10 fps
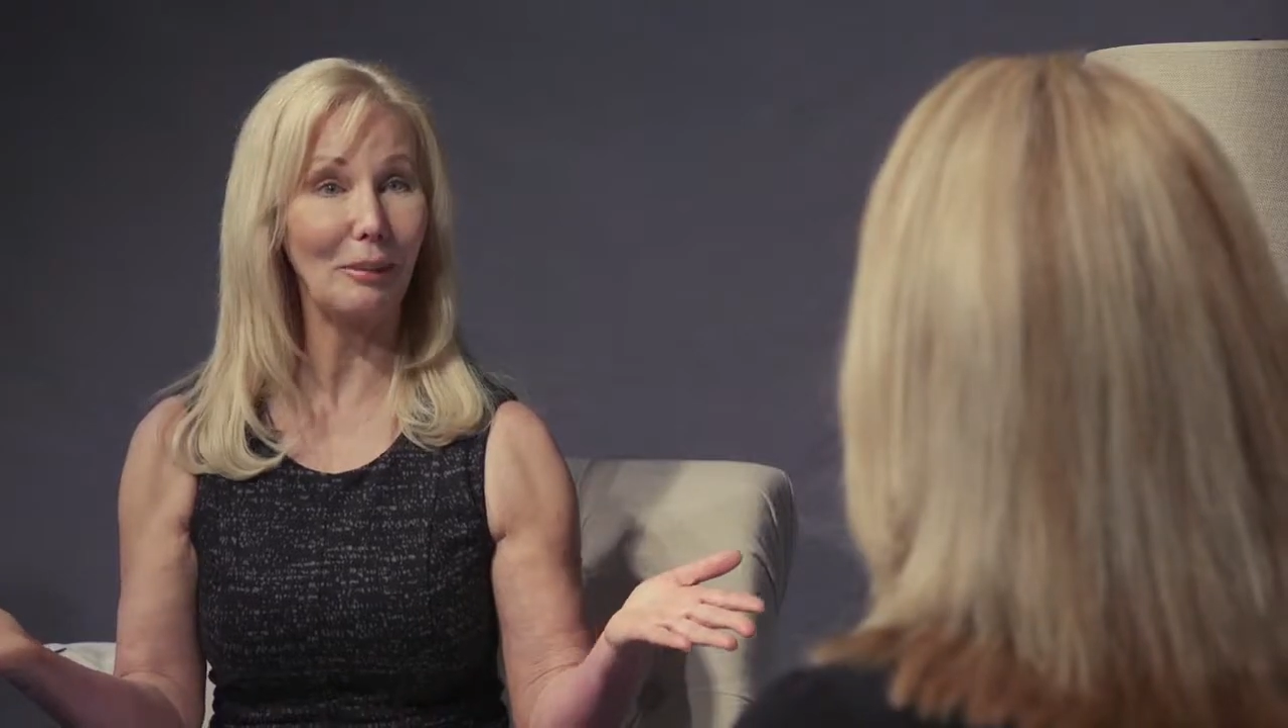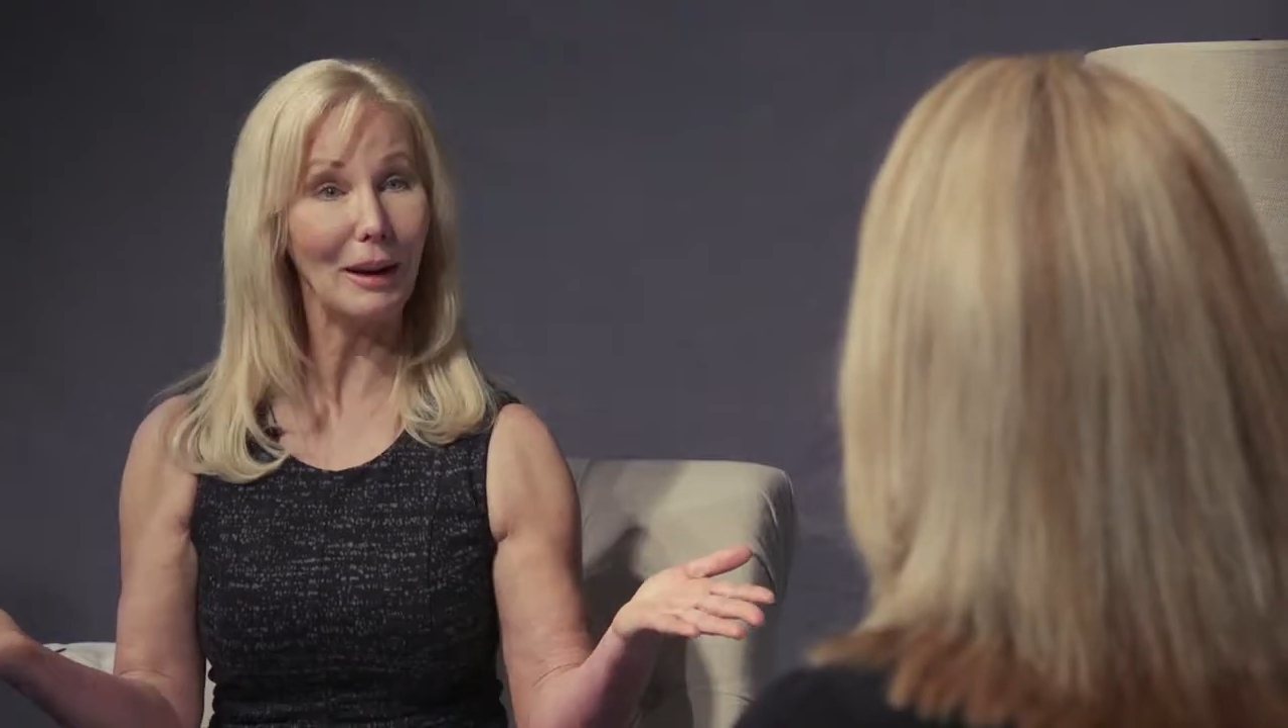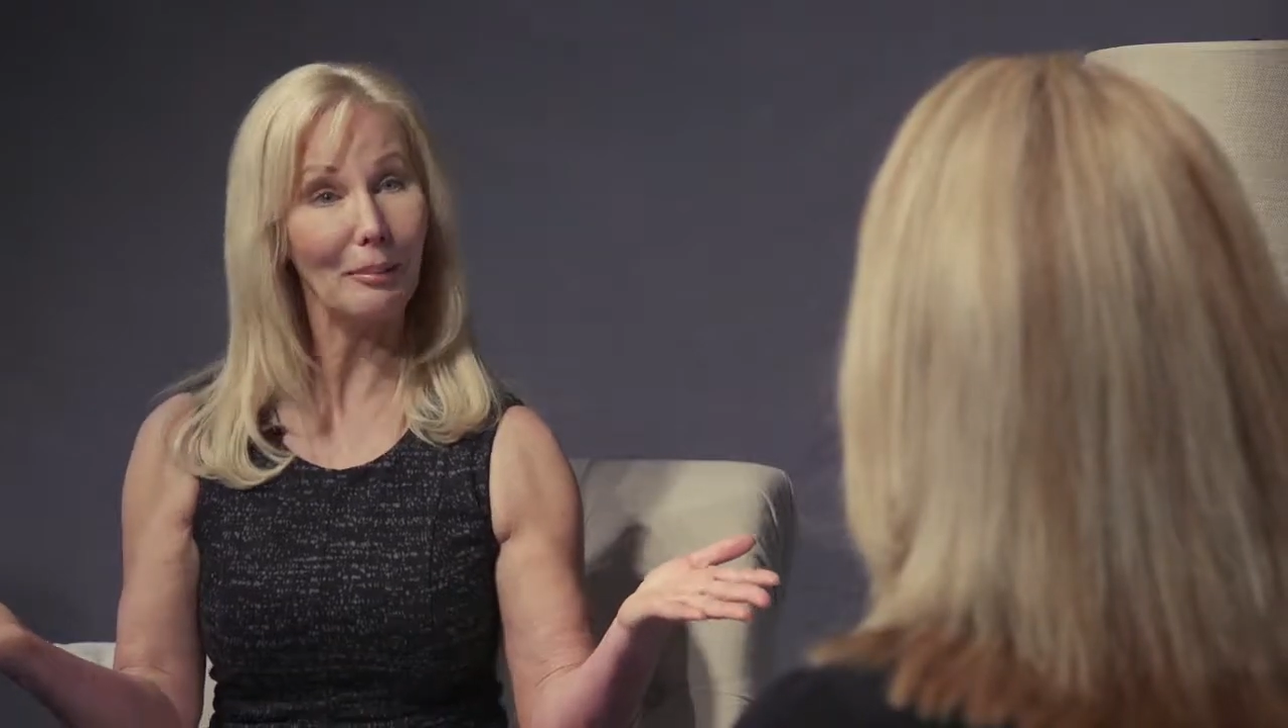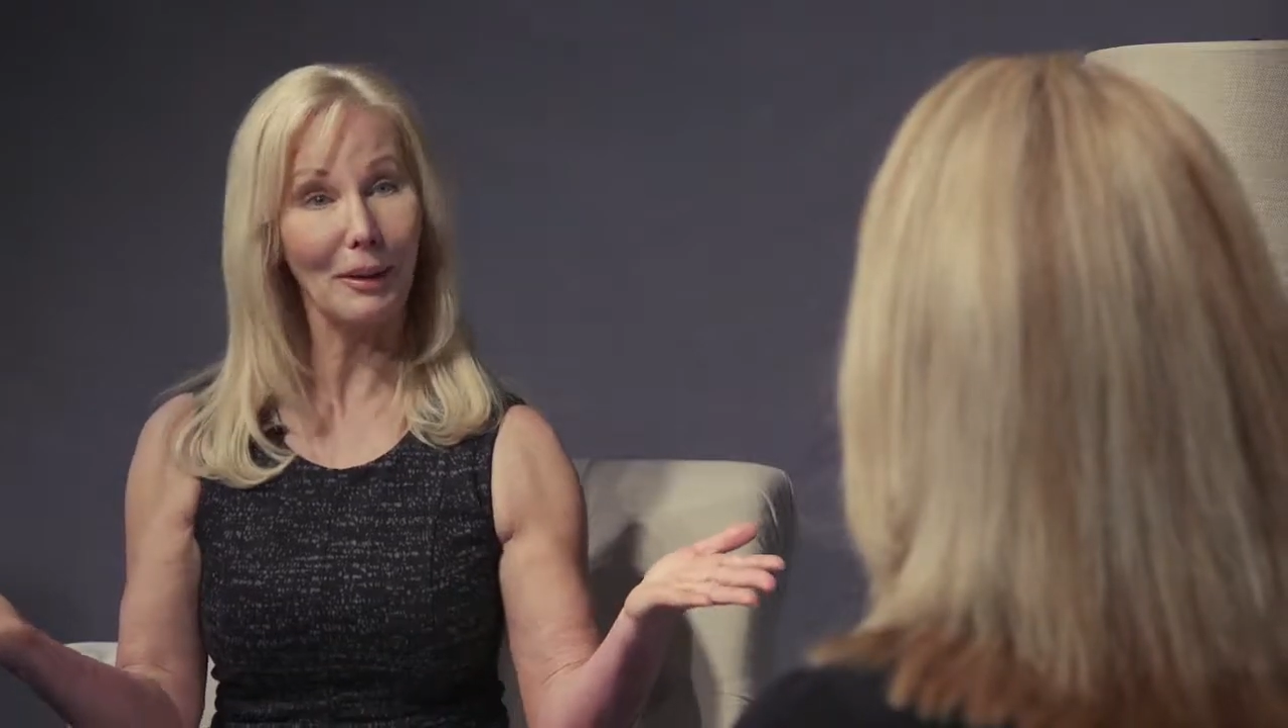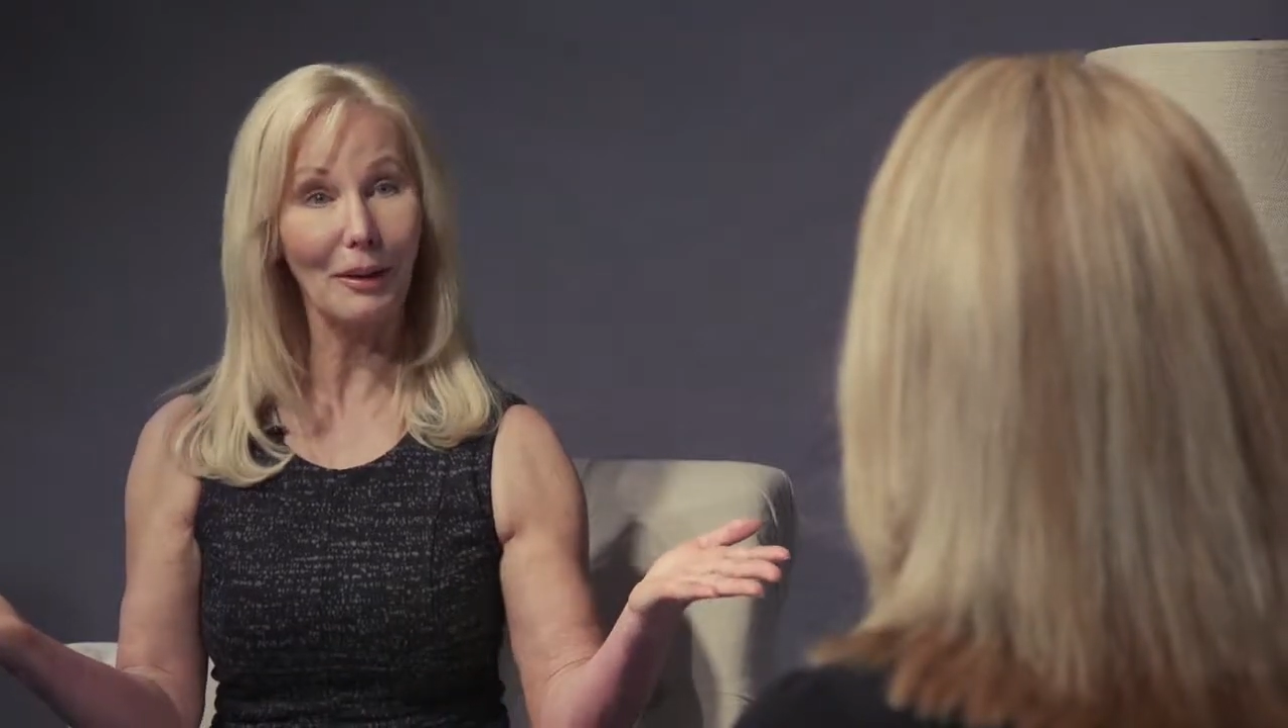
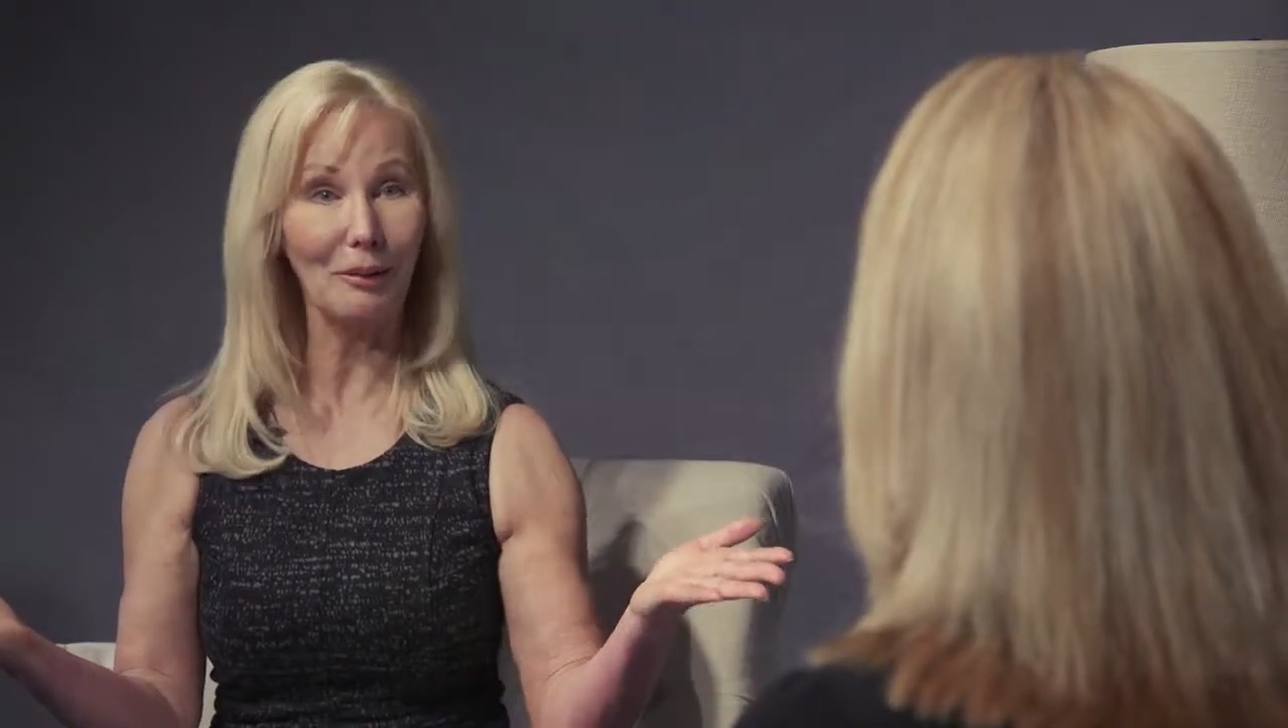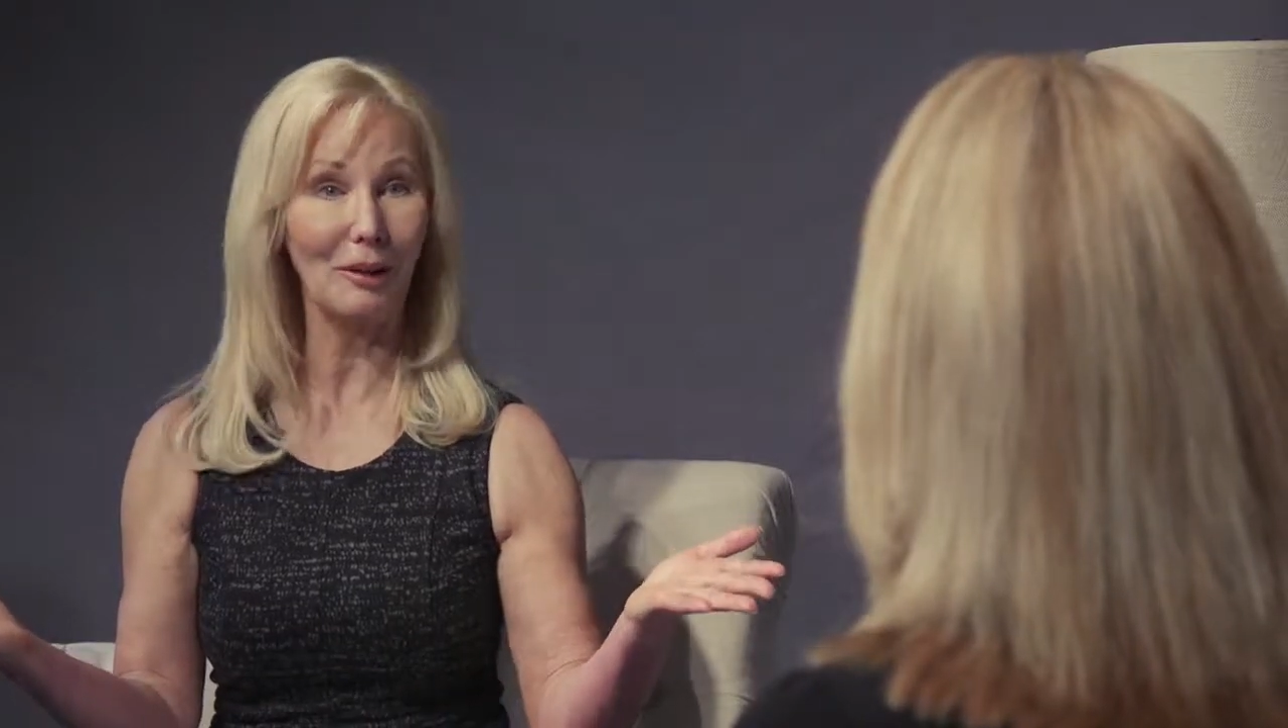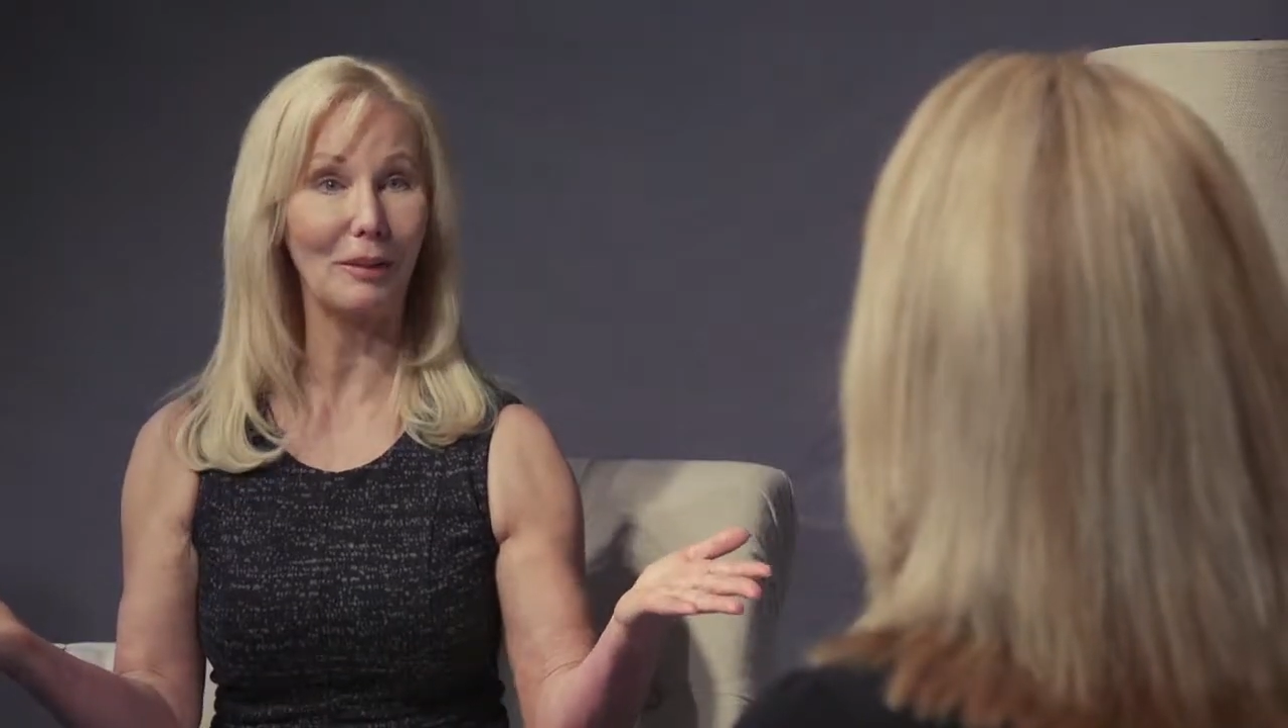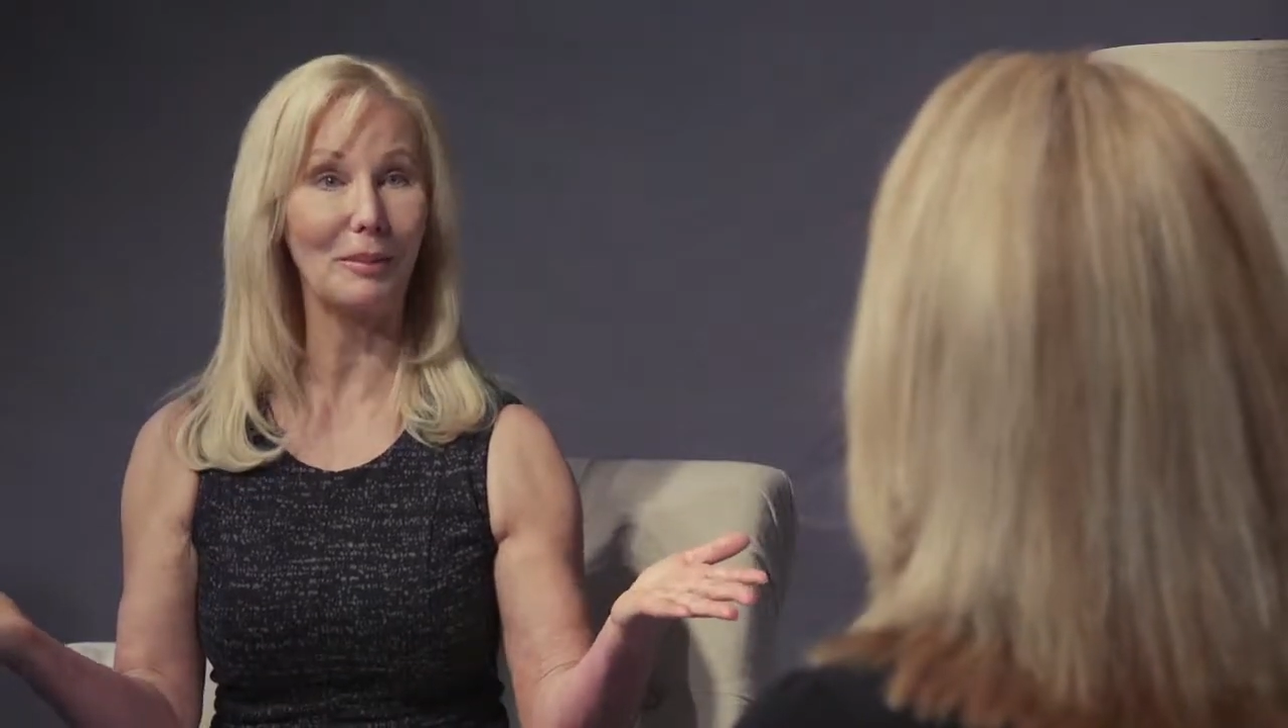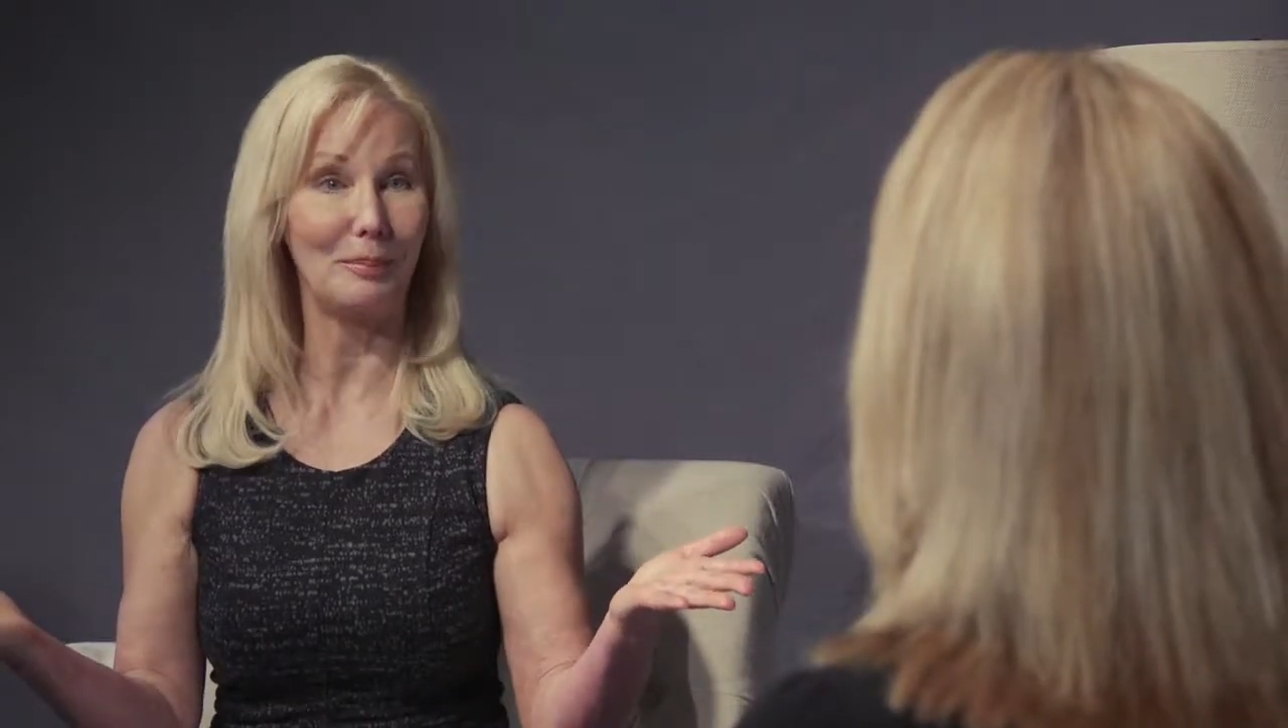people
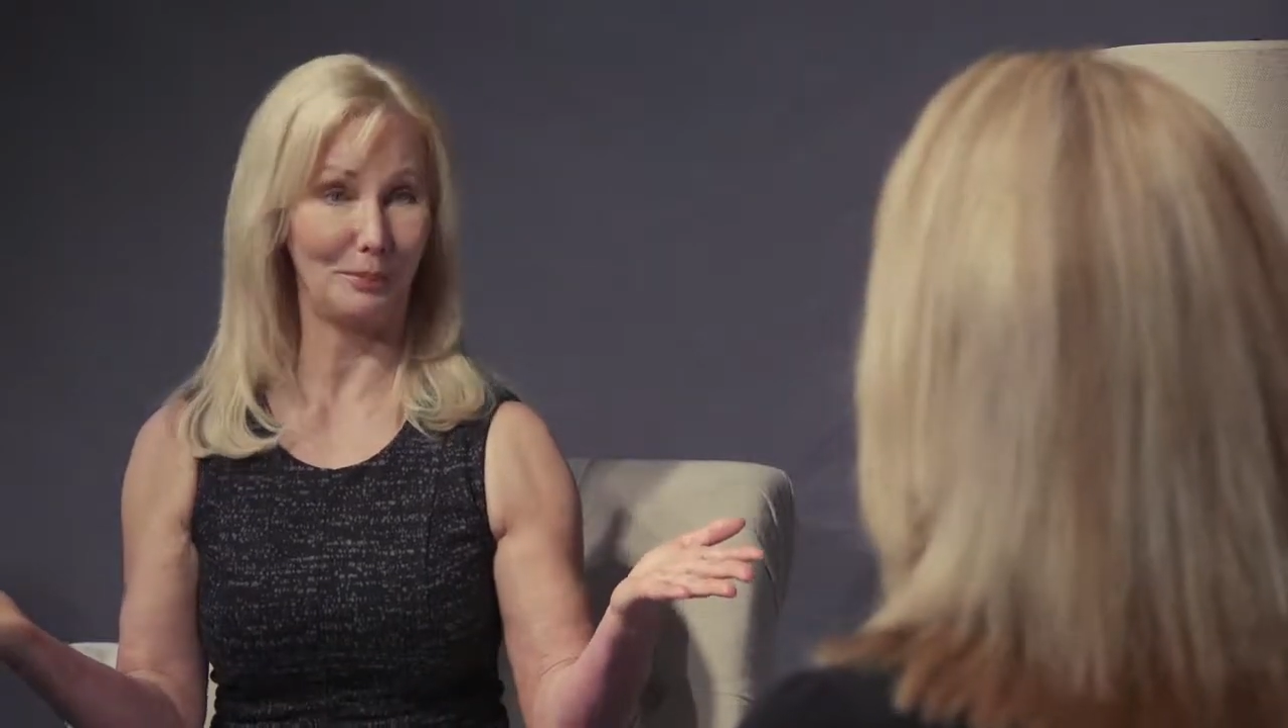will